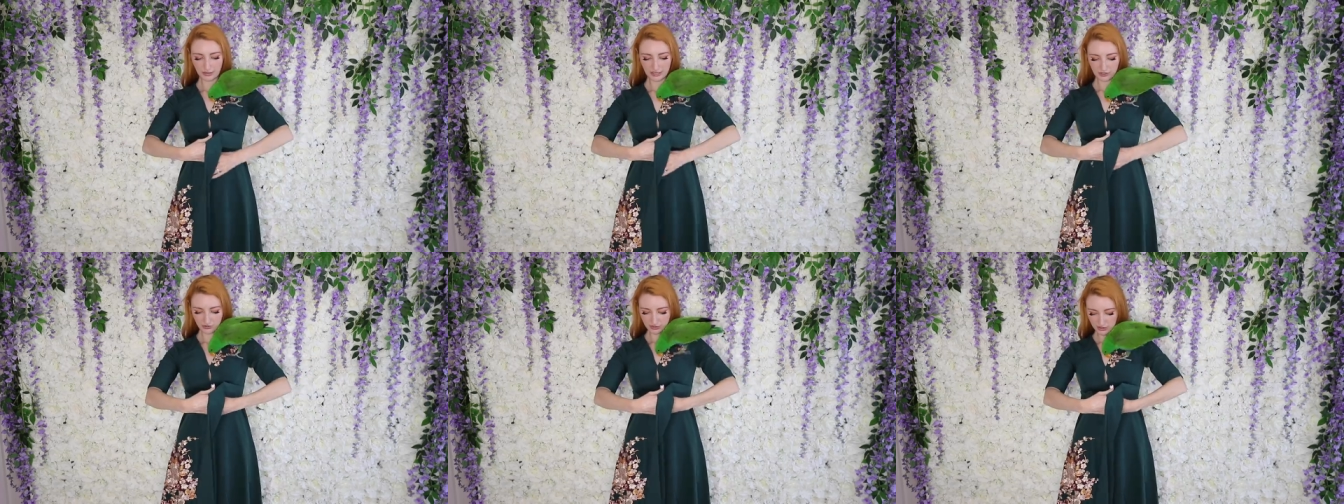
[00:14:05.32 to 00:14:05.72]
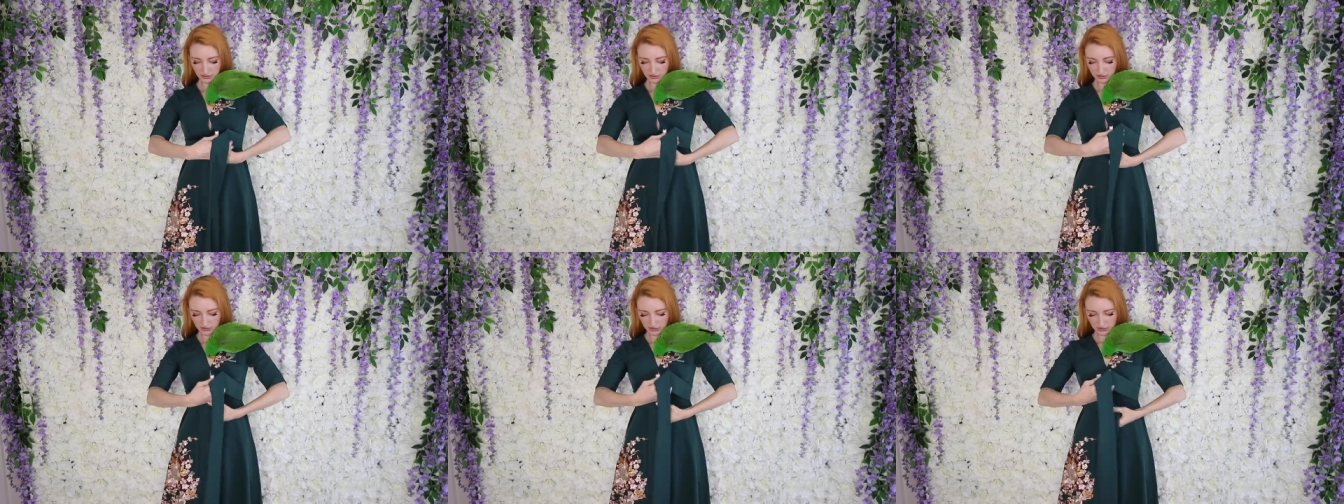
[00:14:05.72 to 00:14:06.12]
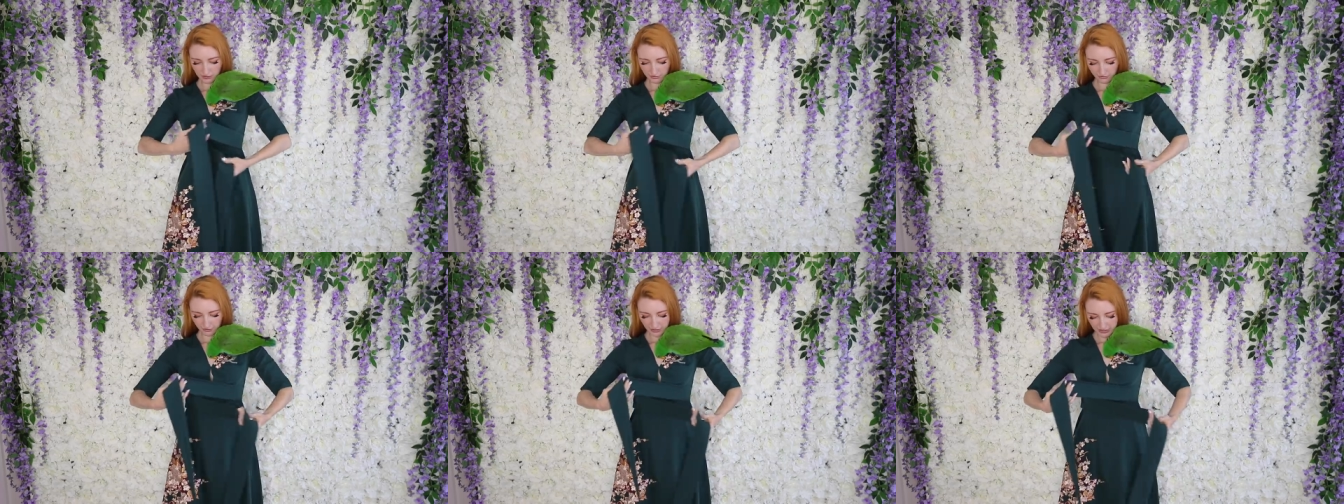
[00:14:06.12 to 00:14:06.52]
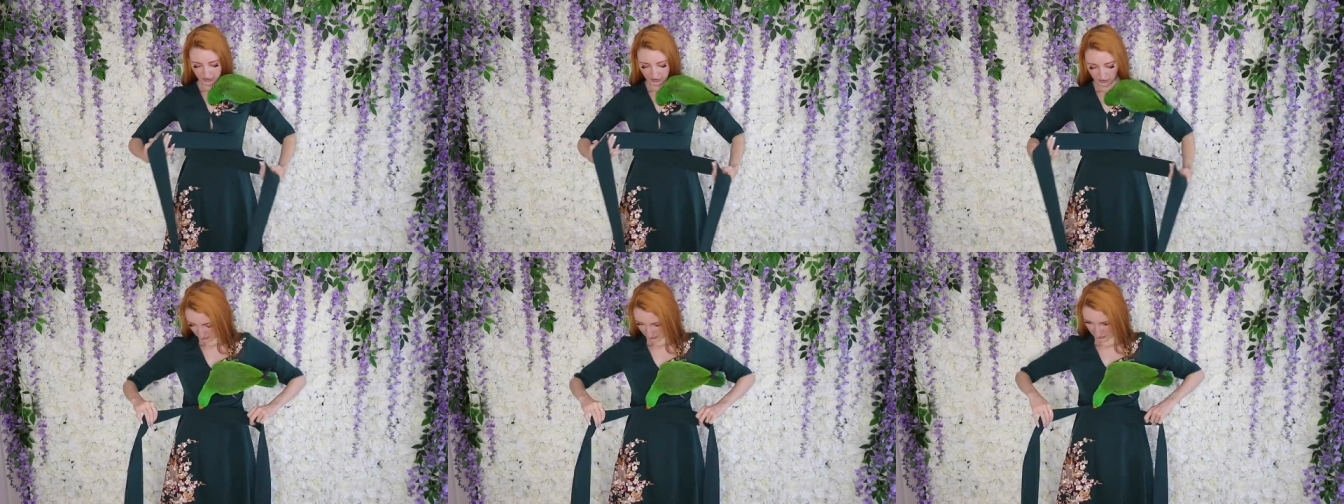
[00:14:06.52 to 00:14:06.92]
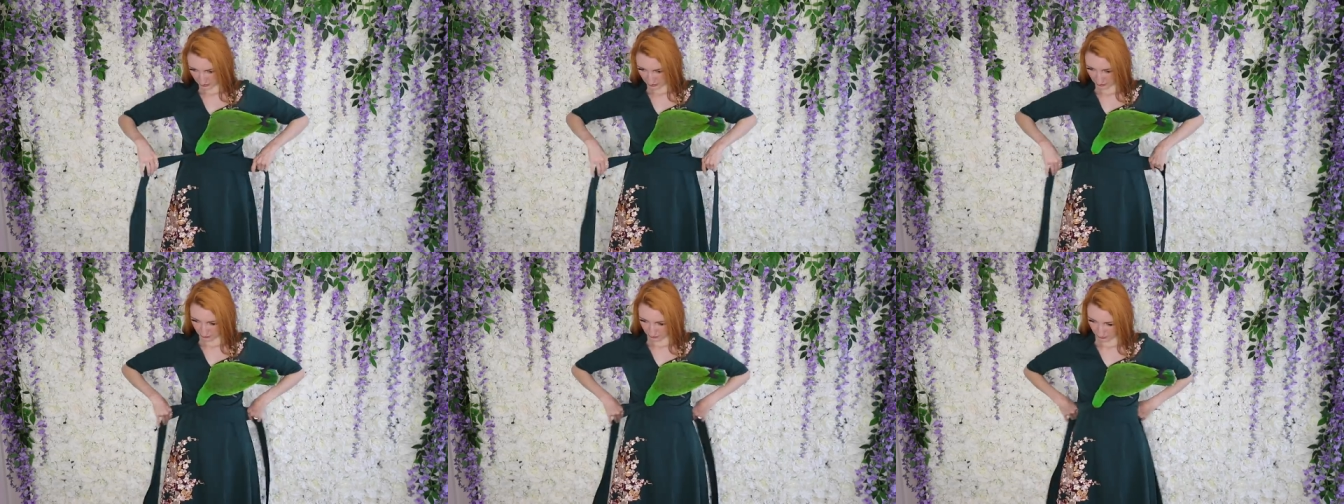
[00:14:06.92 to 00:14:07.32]
Do I do it in the front and
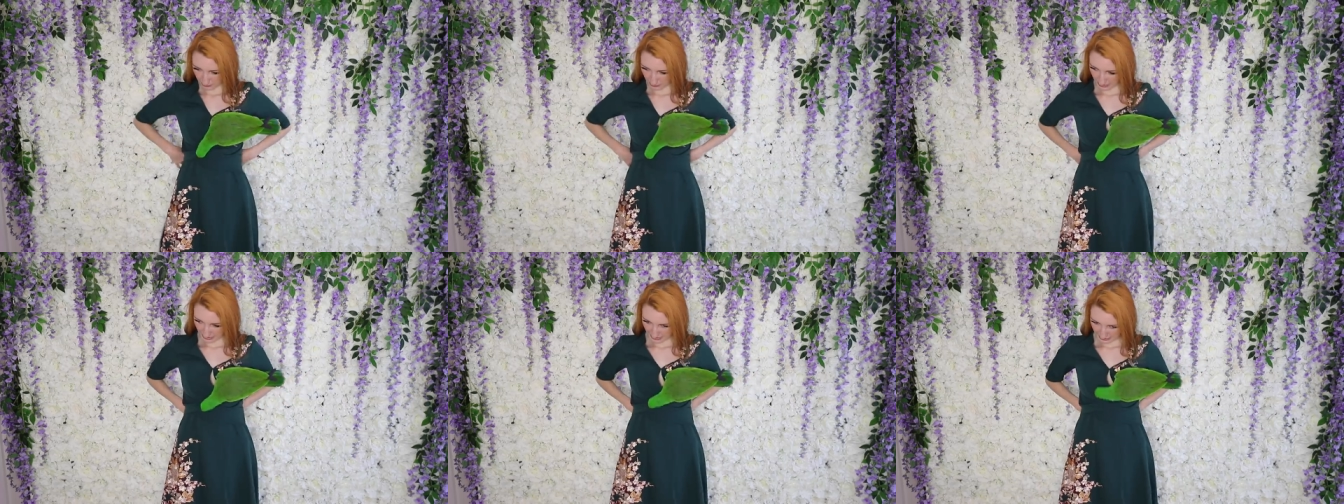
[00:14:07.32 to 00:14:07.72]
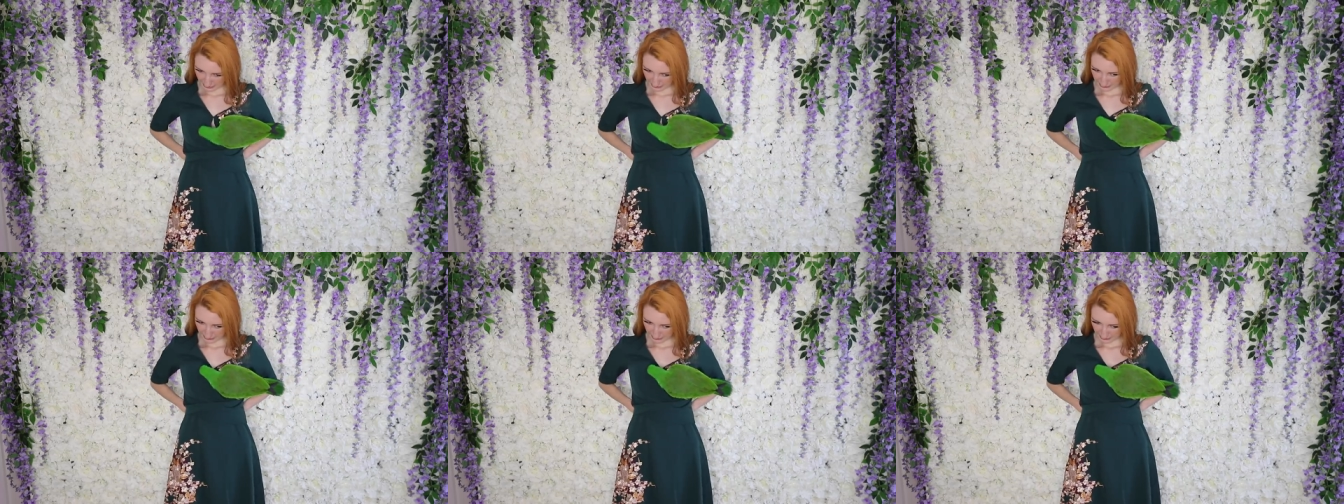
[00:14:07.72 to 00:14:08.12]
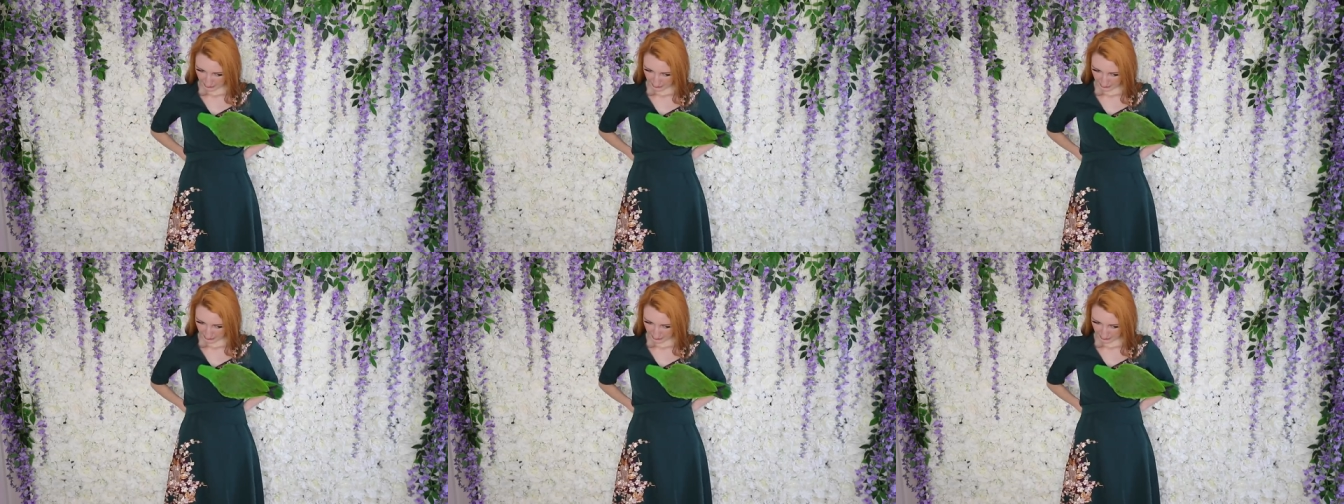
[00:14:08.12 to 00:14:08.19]
in the back?